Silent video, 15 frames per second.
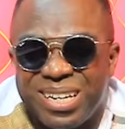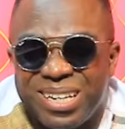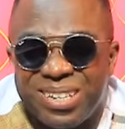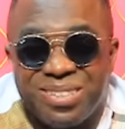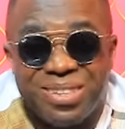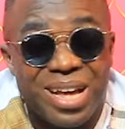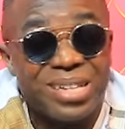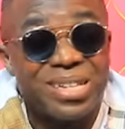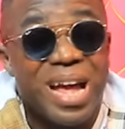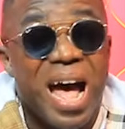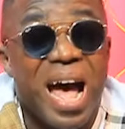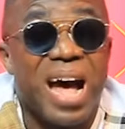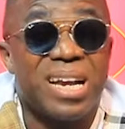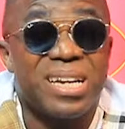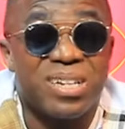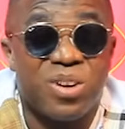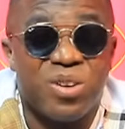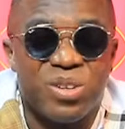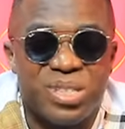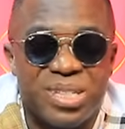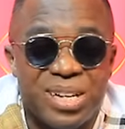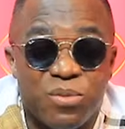That hard
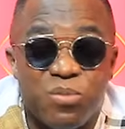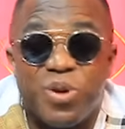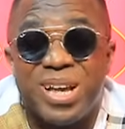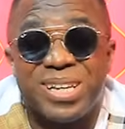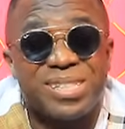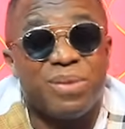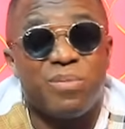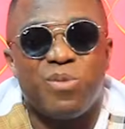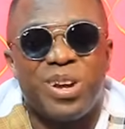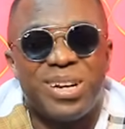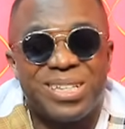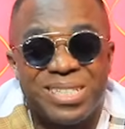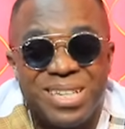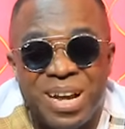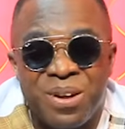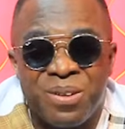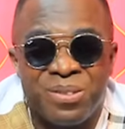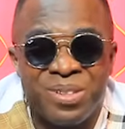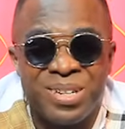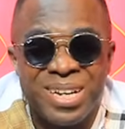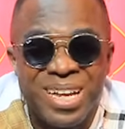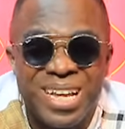content where someone is down